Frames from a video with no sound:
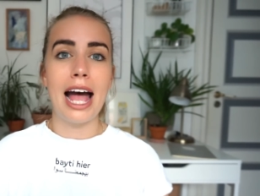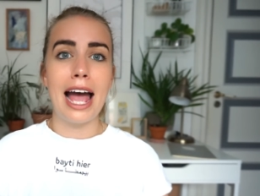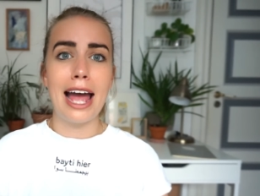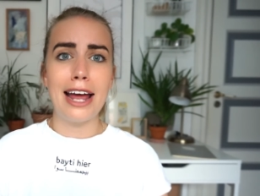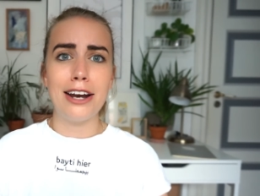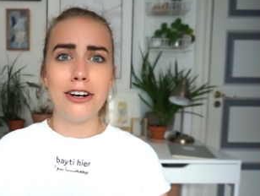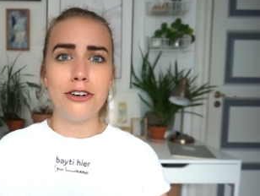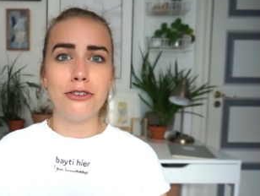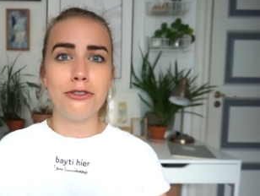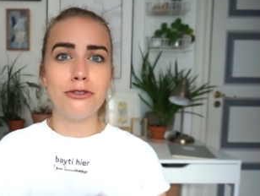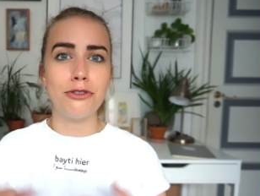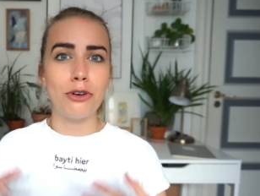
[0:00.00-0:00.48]

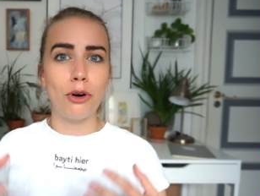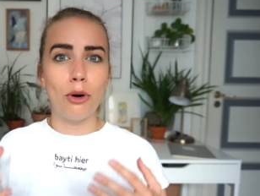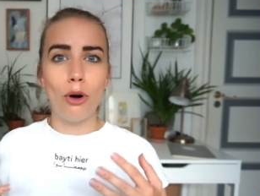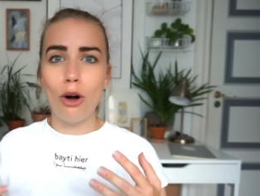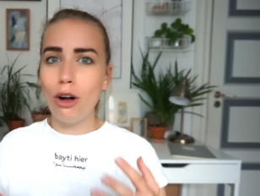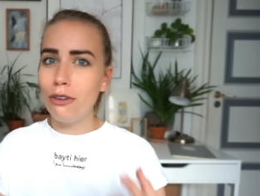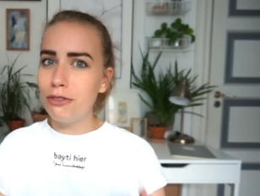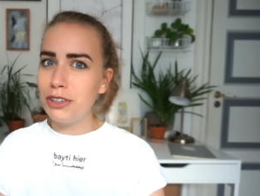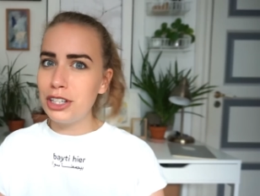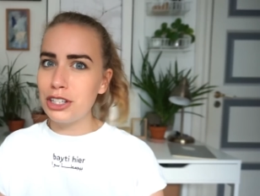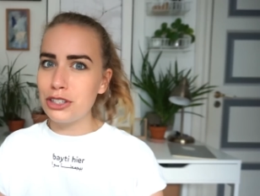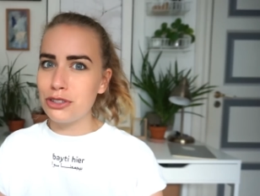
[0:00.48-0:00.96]
And for
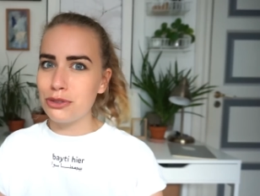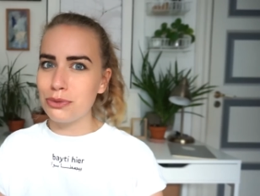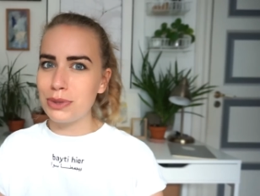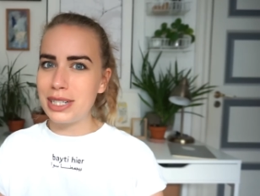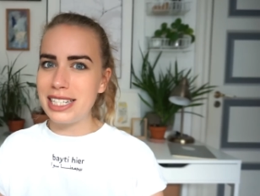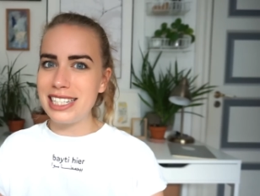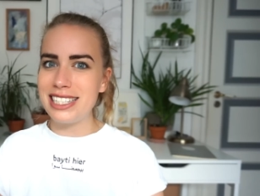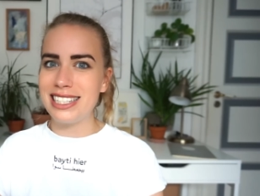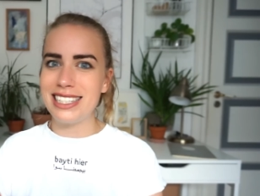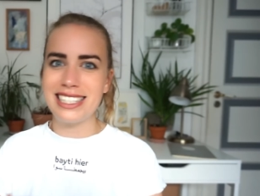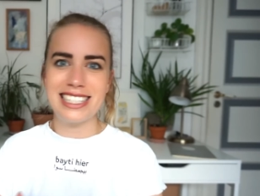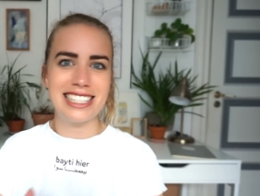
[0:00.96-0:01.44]
obvious
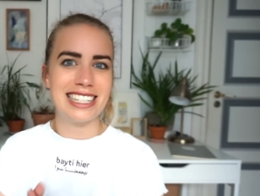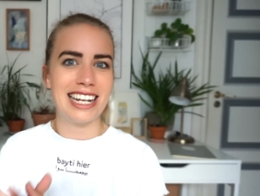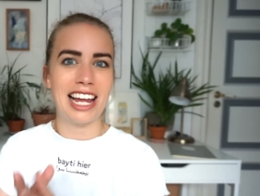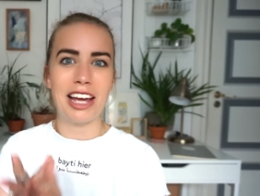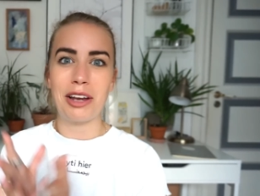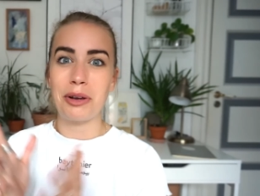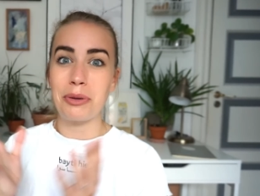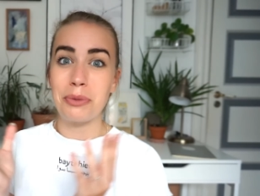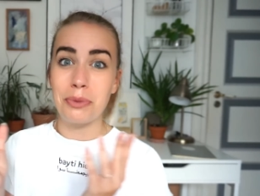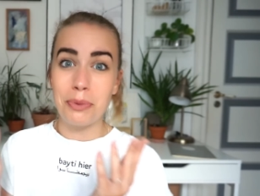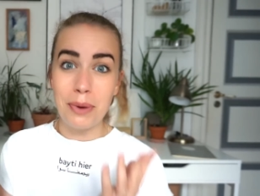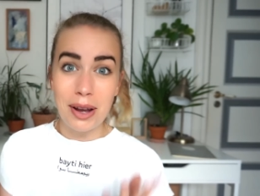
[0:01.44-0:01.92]
reasons
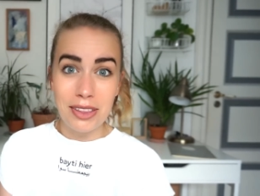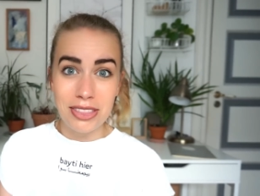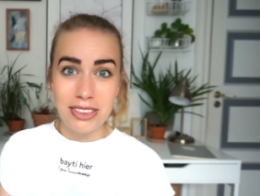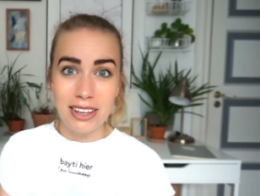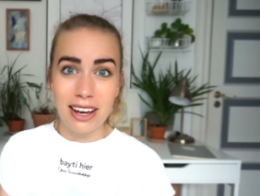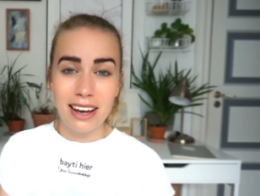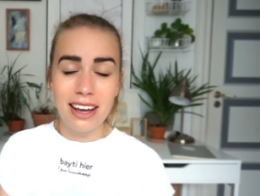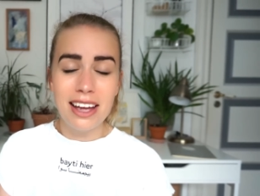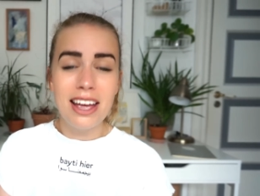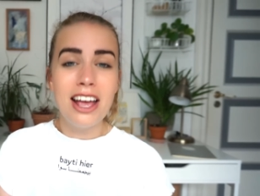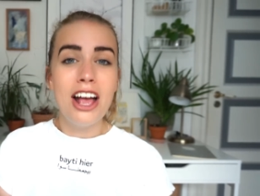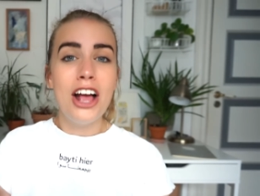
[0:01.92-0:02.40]
like
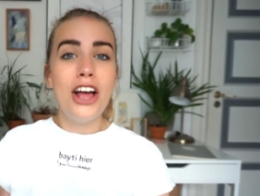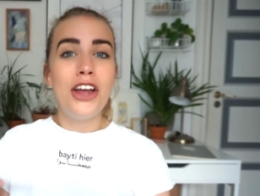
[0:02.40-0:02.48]
weather,